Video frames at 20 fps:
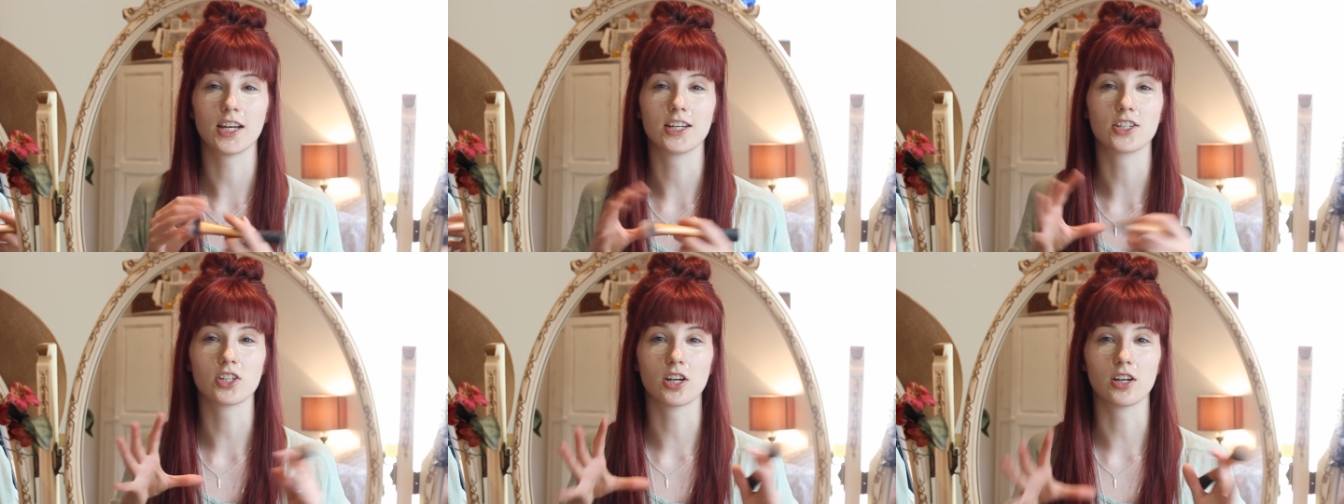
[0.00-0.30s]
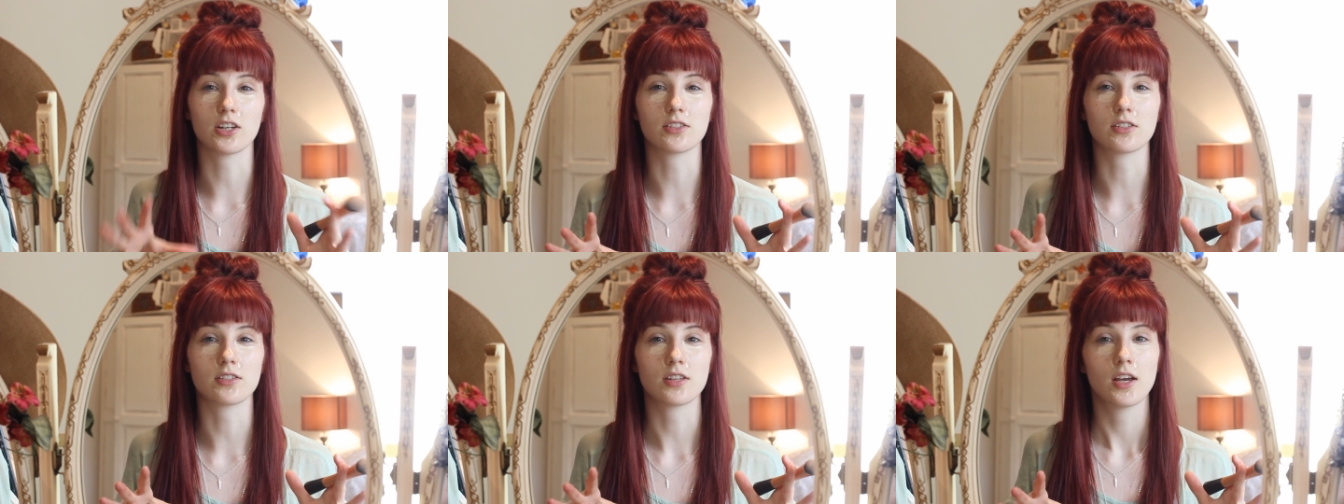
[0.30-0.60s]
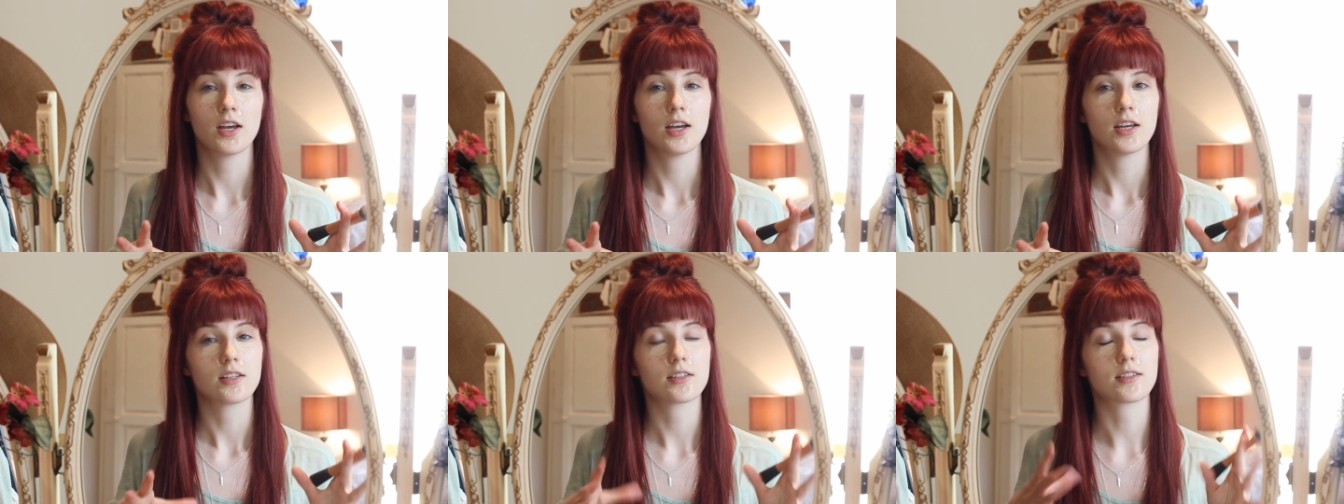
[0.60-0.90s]
it does
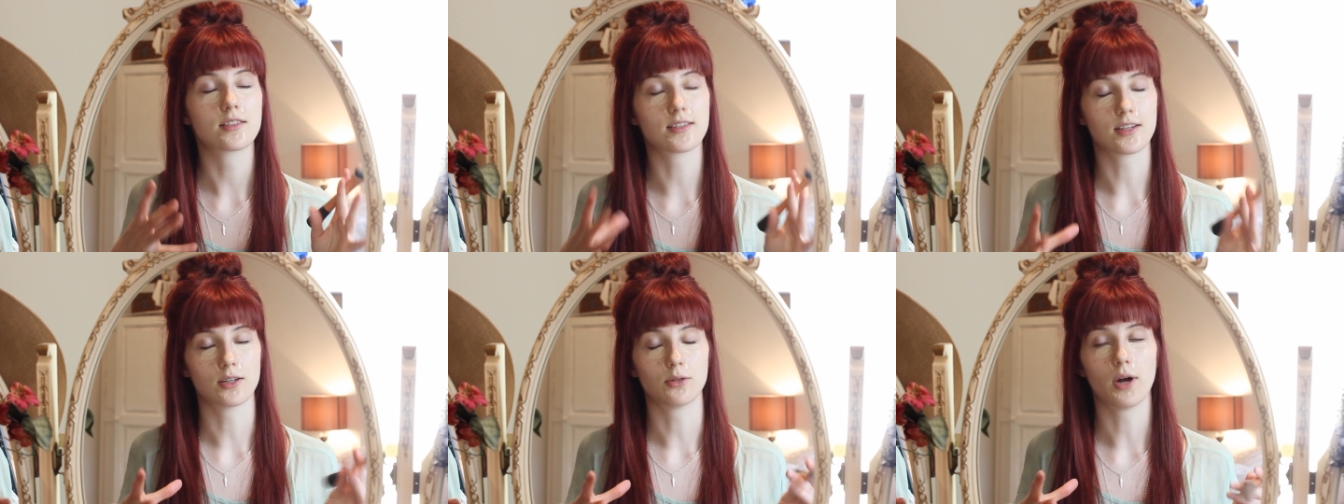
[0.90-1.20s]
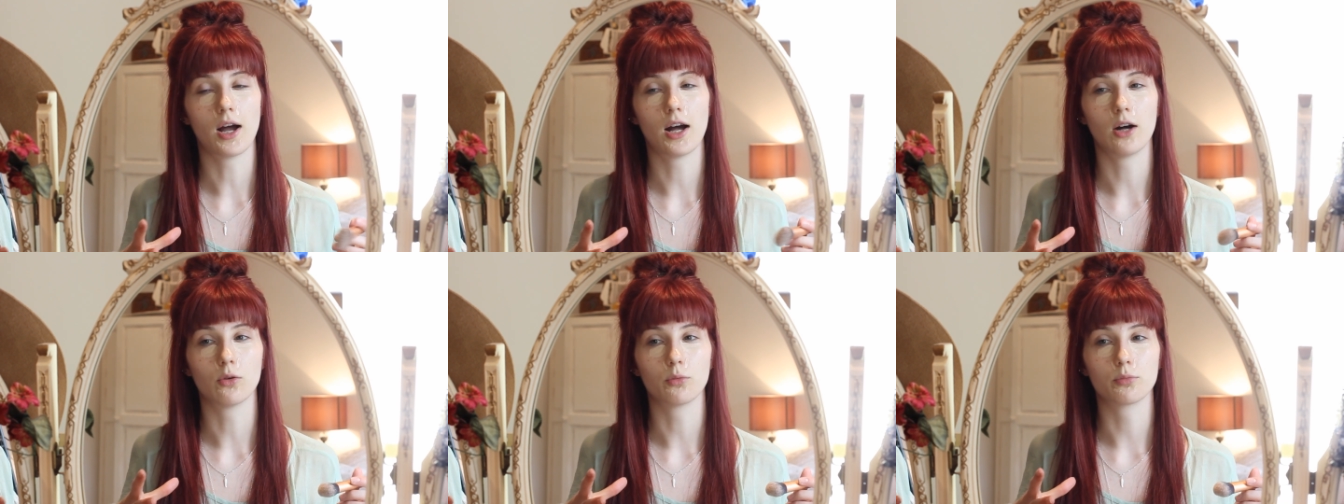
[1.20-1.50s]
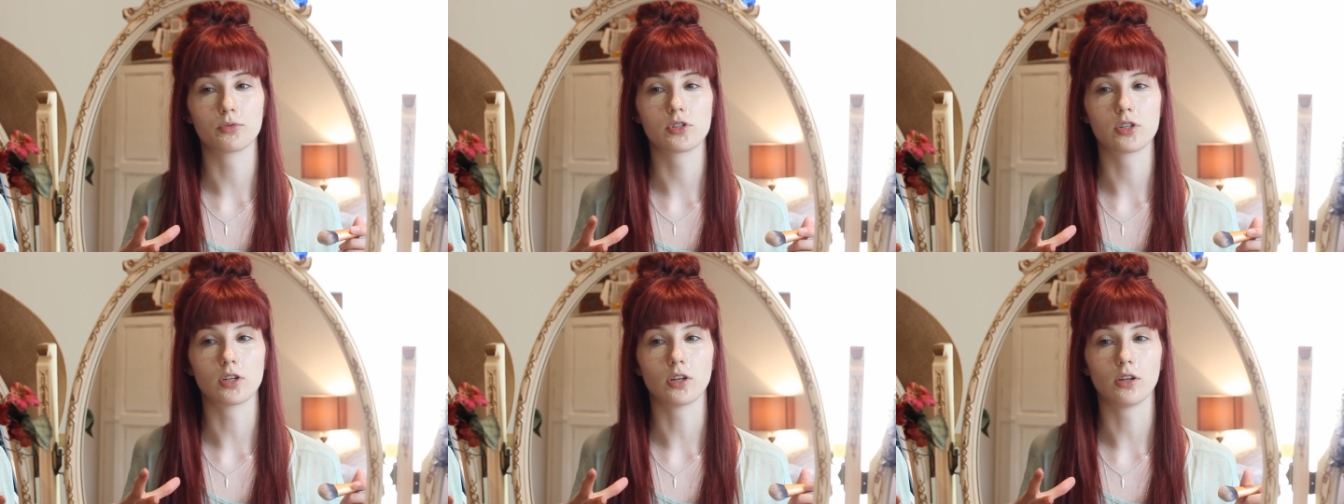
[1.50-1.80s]
still
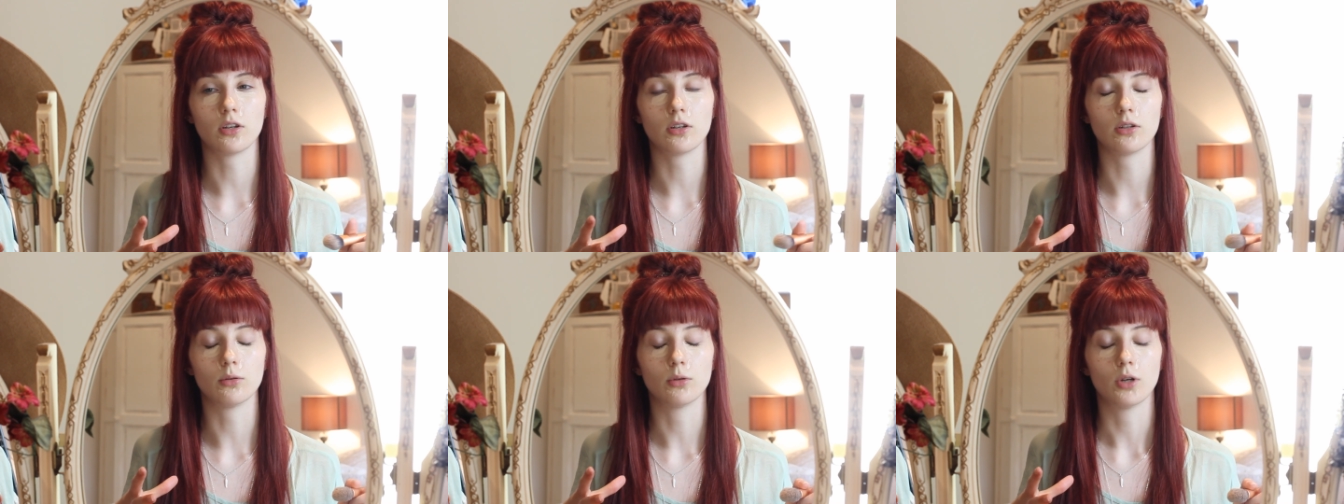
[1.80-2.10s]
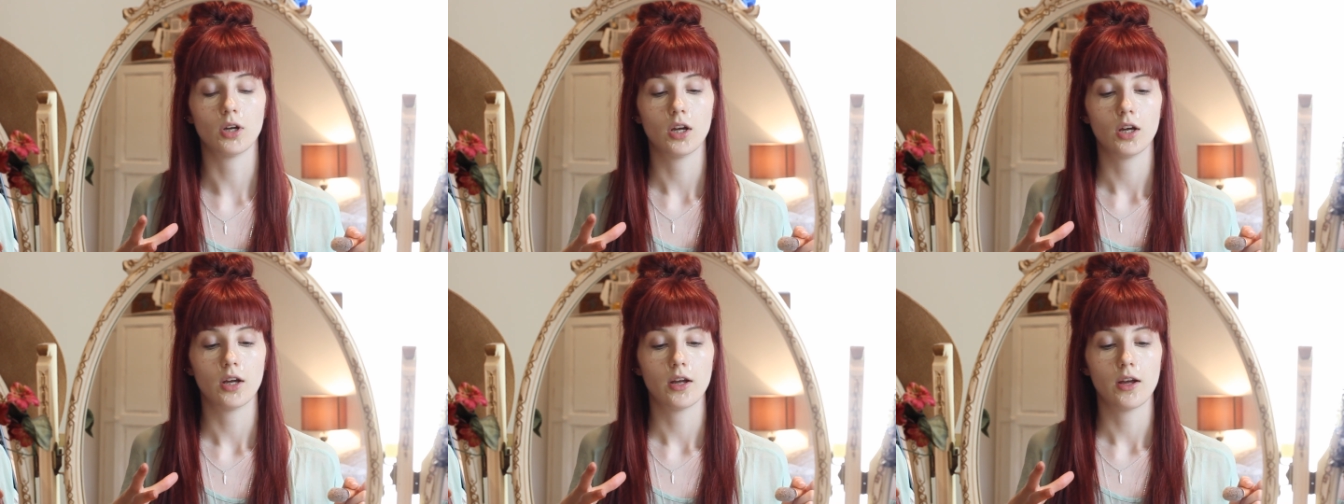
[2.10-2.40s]
help to